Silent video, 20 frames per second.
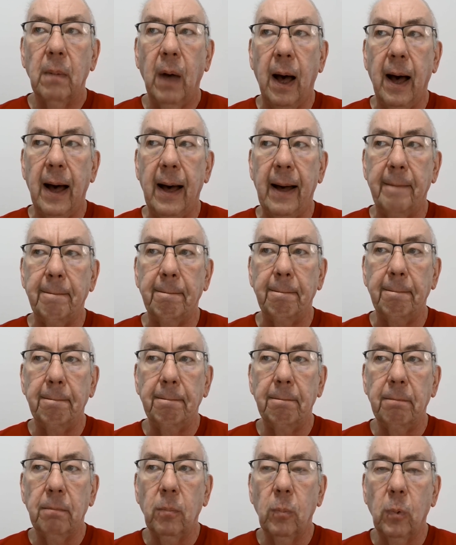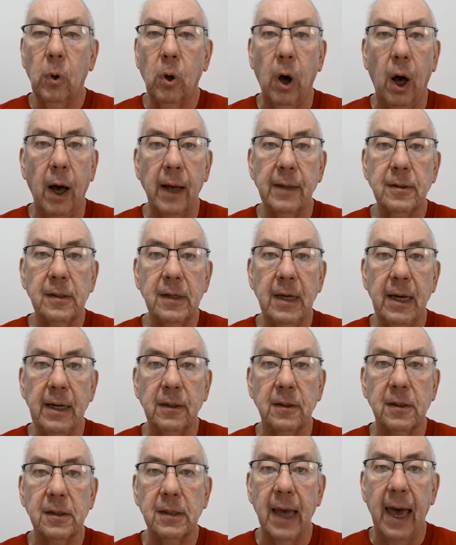um, cause he
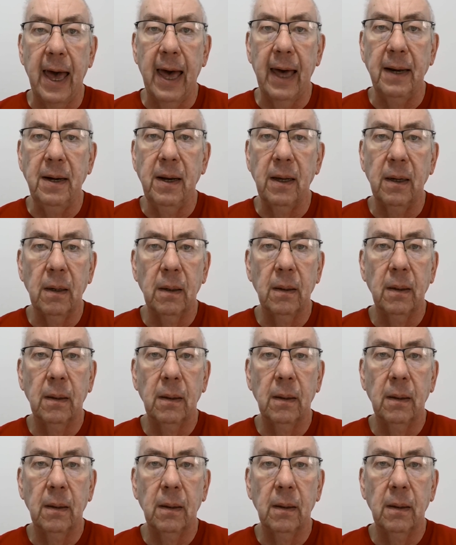said,